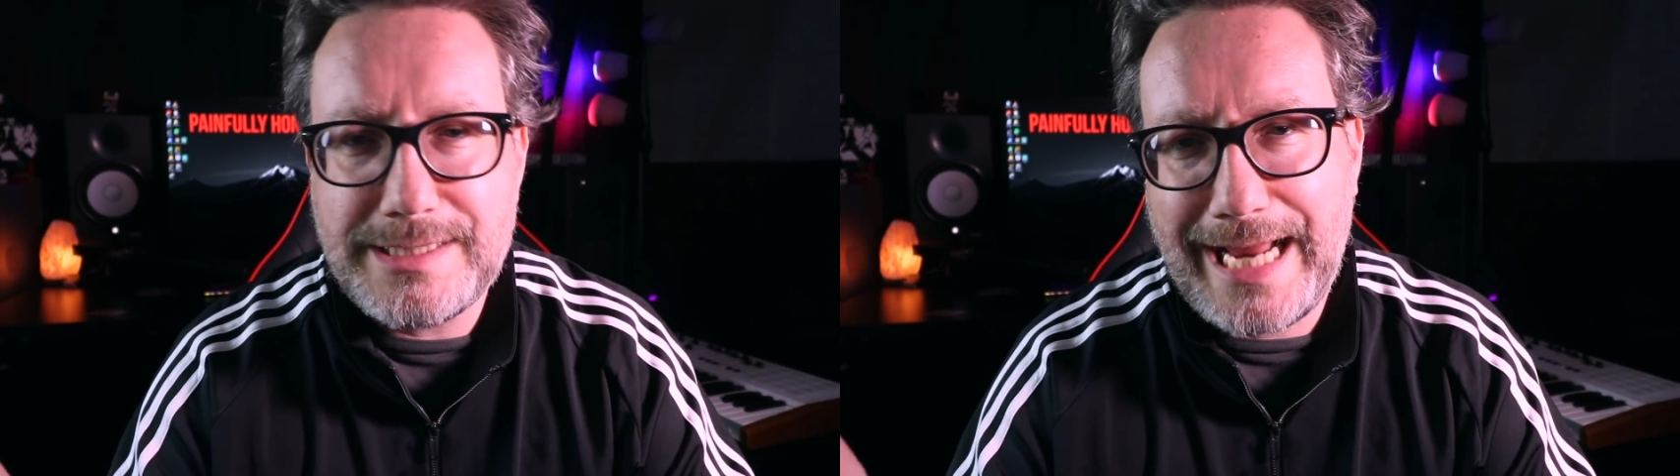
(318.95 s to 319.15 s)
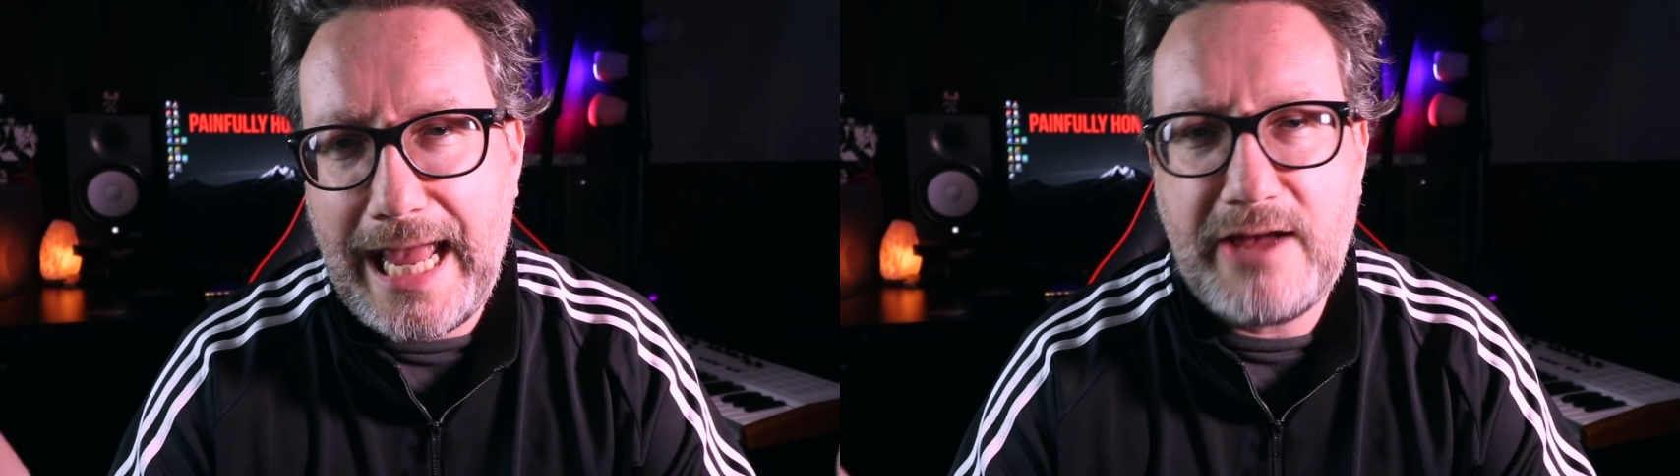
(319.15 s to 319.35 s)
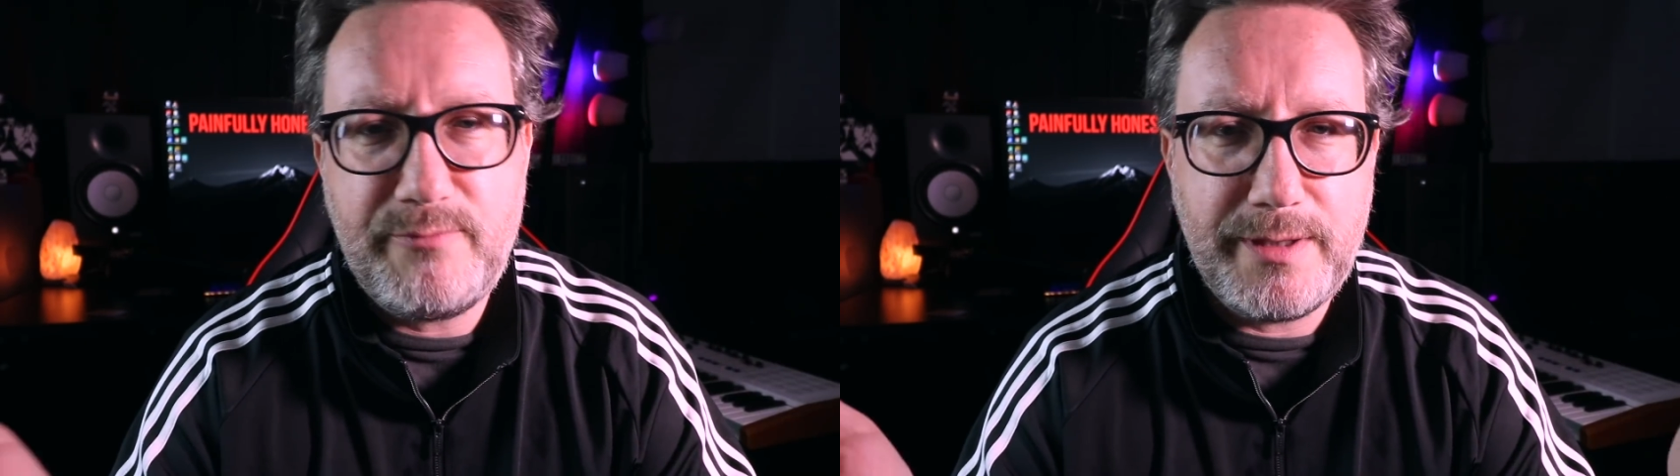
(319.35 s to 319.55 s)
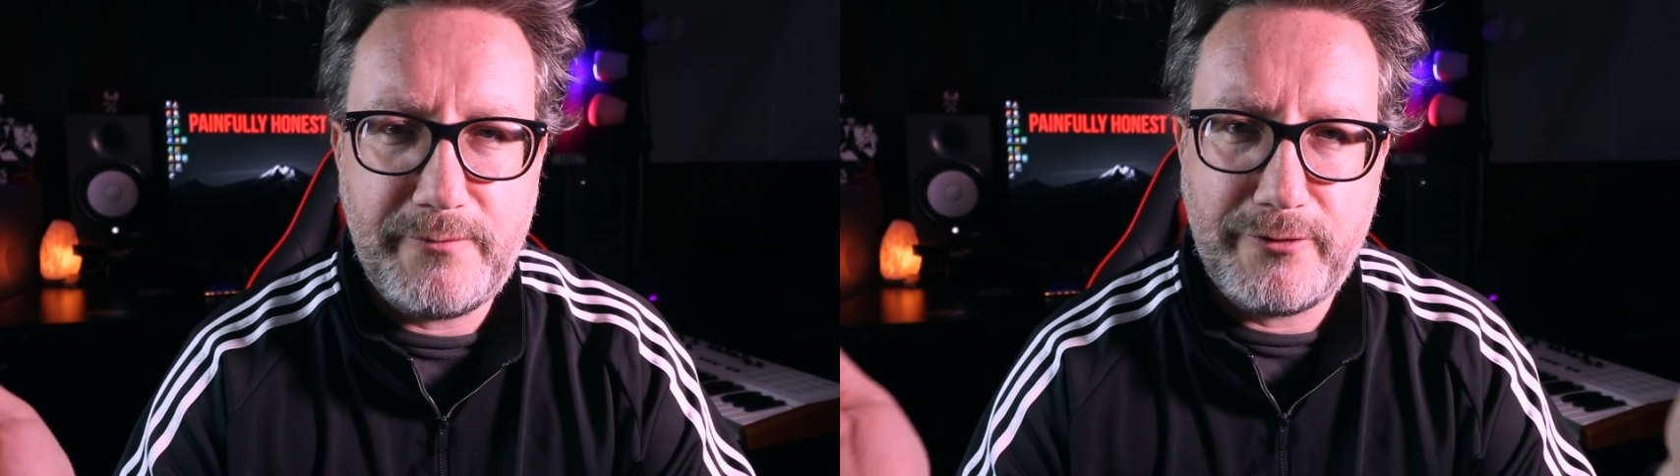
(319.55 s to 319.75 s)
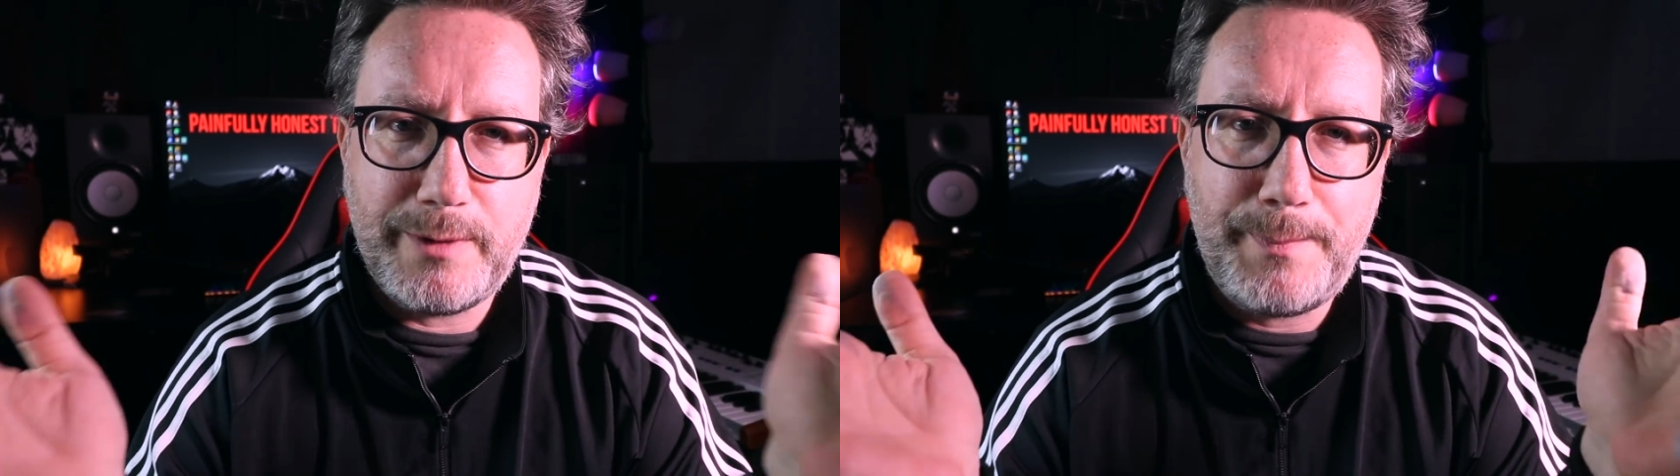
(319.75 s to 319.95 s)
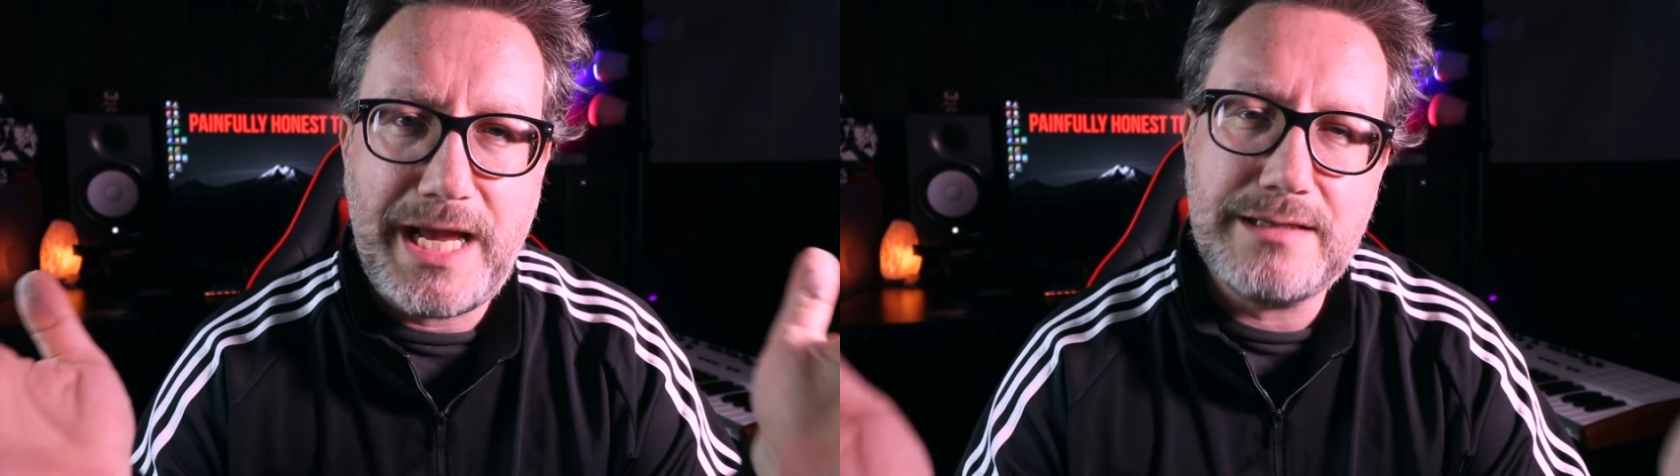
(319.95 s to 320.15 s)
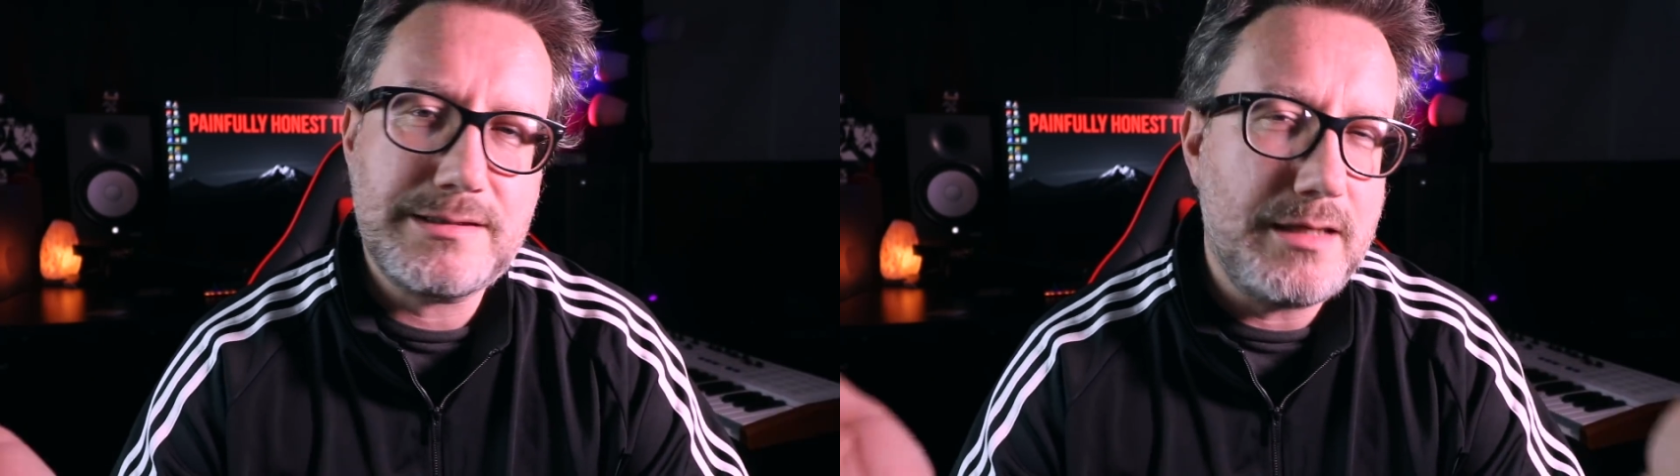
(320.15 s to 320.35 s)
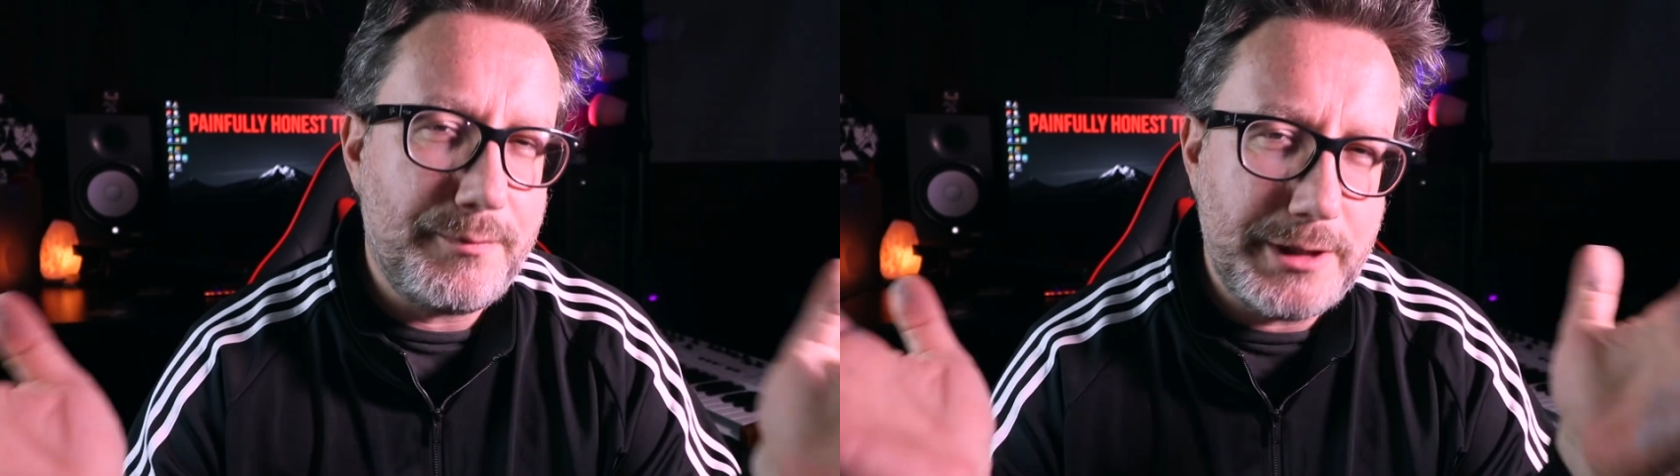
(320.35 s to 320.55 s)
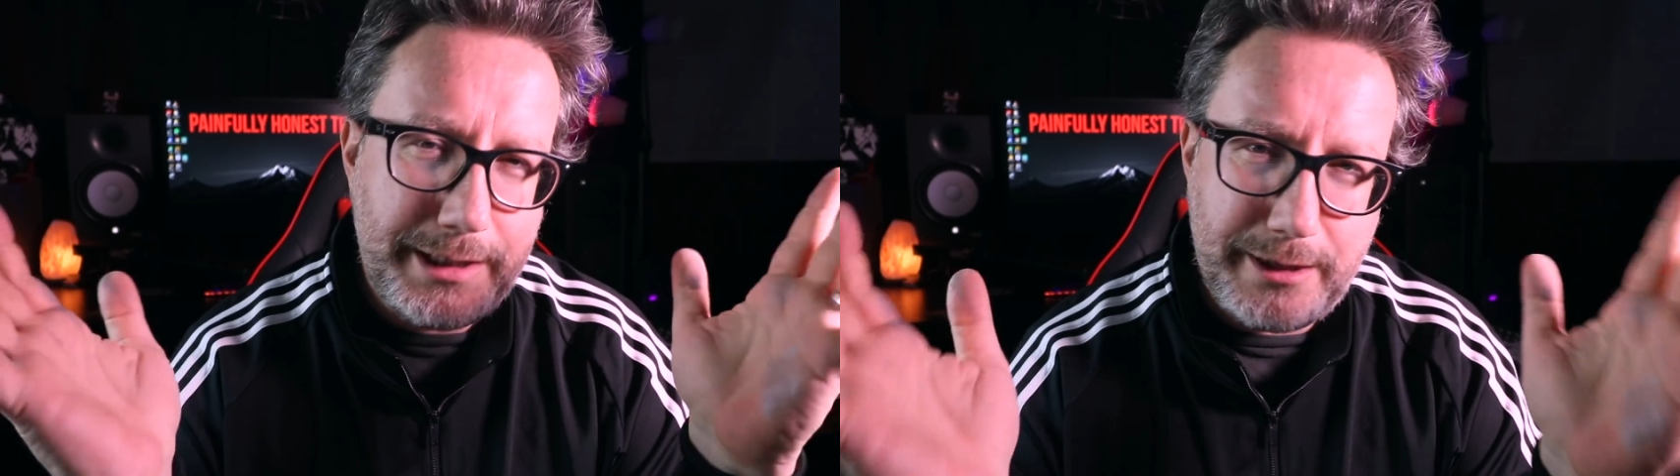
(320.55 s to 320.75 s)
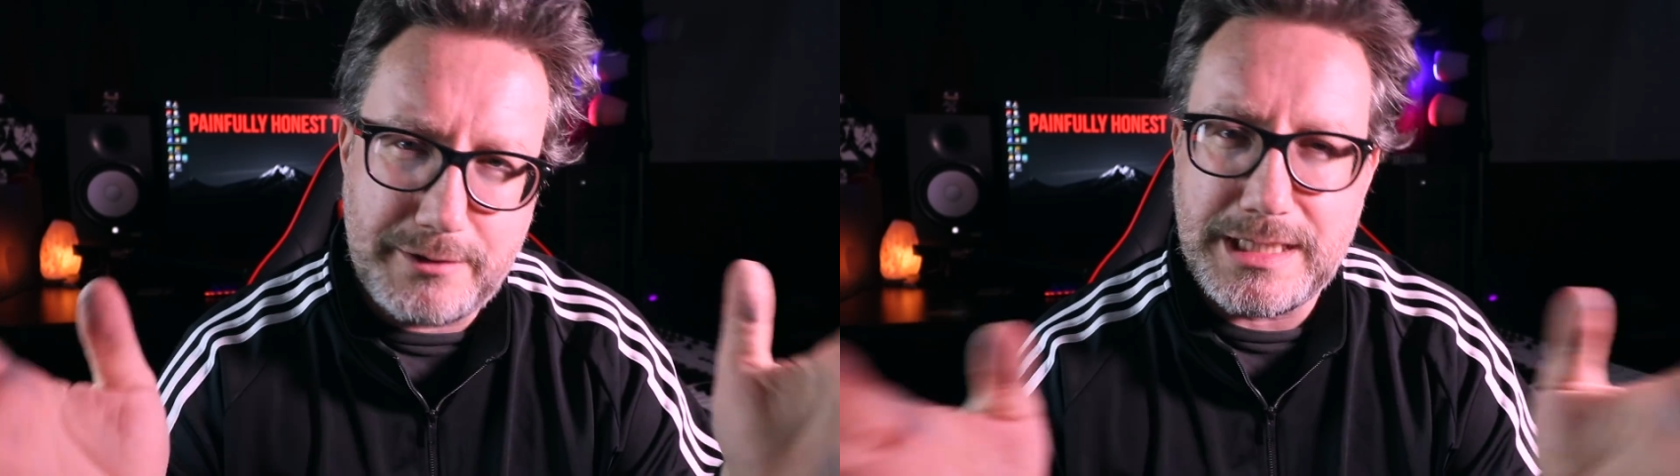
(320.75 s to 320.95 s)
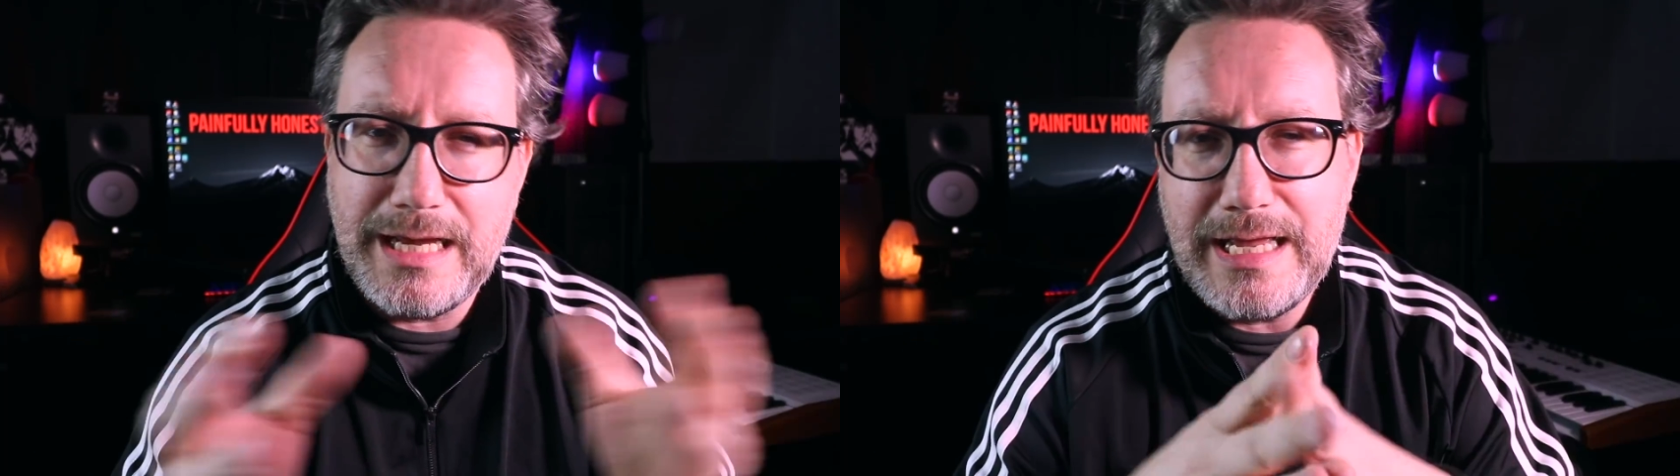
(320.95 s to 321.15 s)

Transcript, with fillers: they have been for the past couple of years.